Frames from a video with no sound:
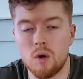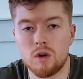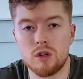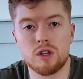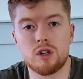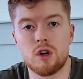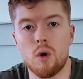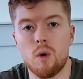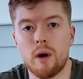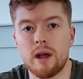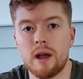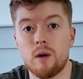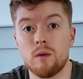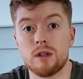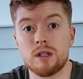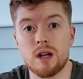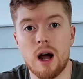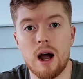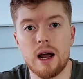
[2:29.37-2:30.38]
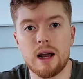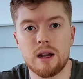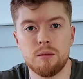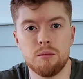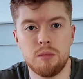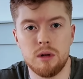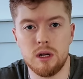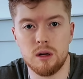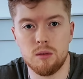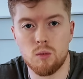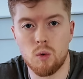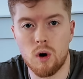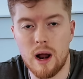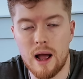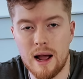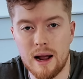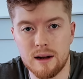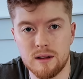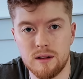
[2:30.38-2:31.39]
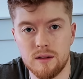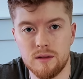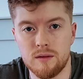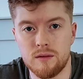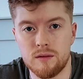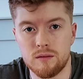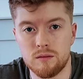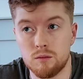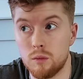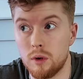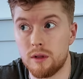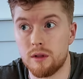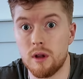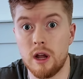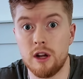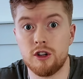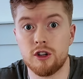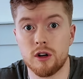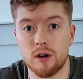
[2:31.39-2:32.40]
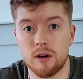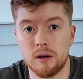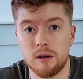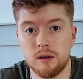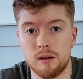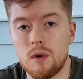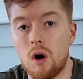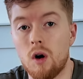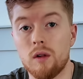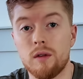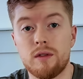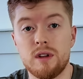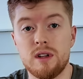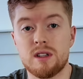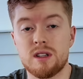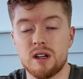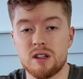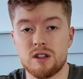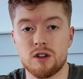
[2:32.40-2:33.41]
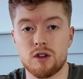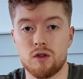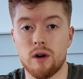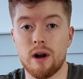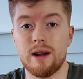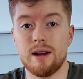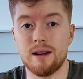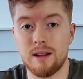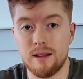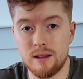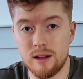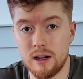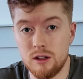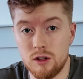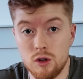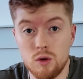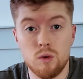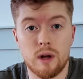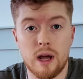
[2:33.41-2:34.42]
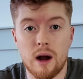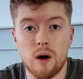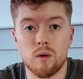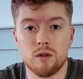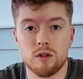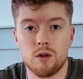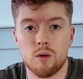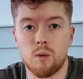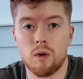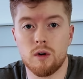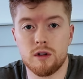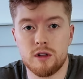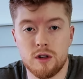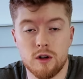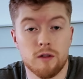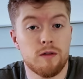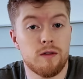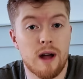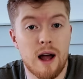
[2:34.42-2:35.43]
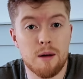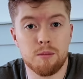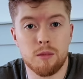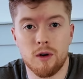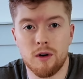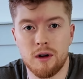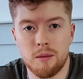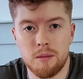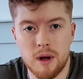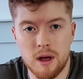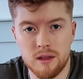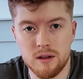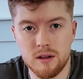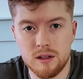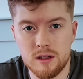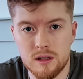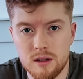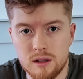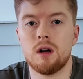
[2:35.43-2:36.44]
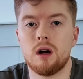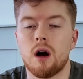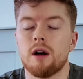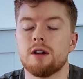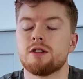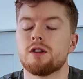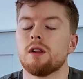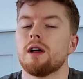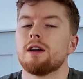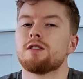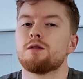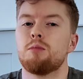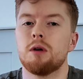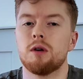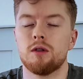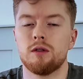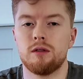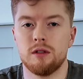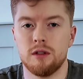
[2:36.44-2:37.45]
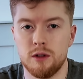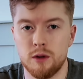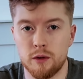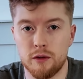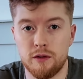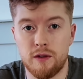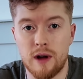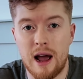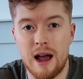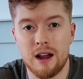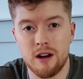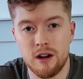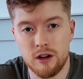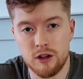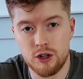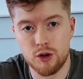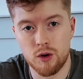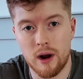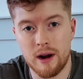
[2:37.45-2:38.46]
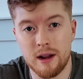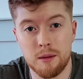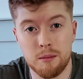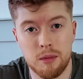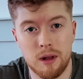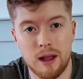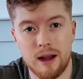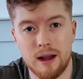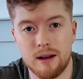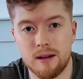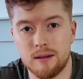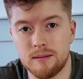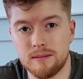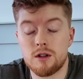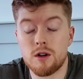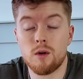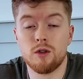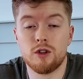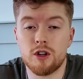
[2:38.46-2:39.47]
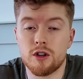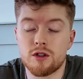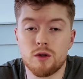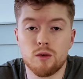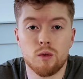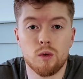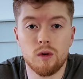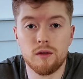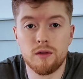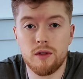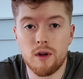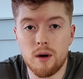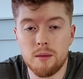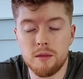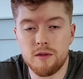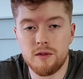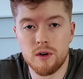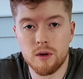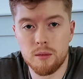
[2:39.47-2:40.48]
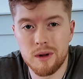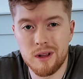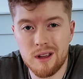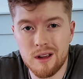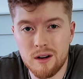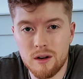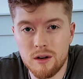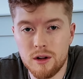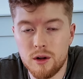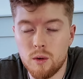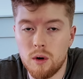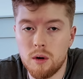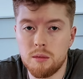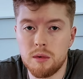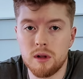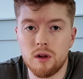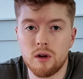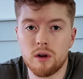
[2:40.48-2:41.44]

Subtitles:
or just going outside and being more active with nature. All of these things are great and they do count towards your fat burning methods. All right, so let's build your fat shredding plan. So just a rule of thumb, if you're a beginner, you wanna be